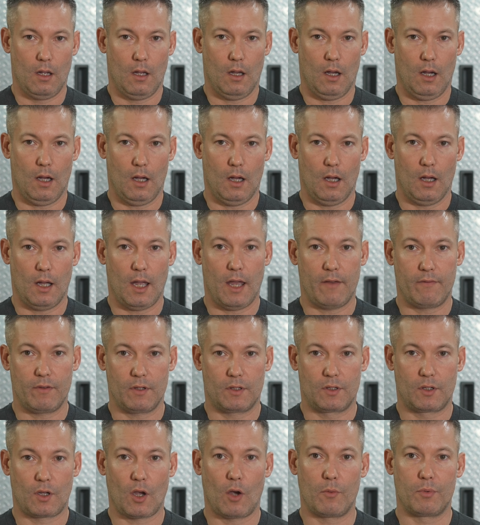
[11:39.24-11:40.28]
uh, heavy
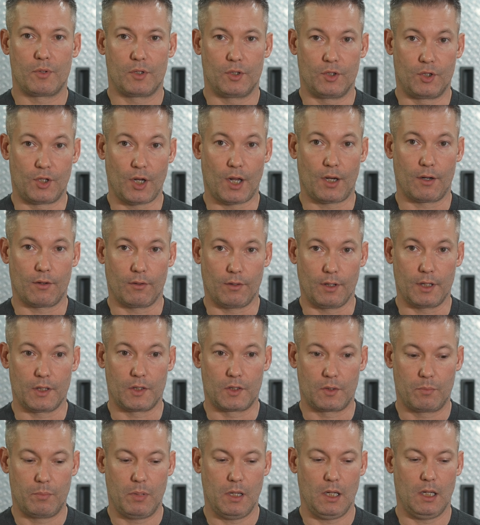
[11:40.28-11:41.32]
scopes generally
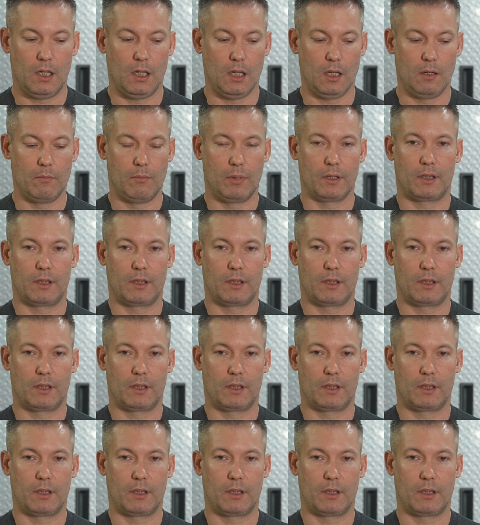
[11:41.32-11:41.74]
speaking,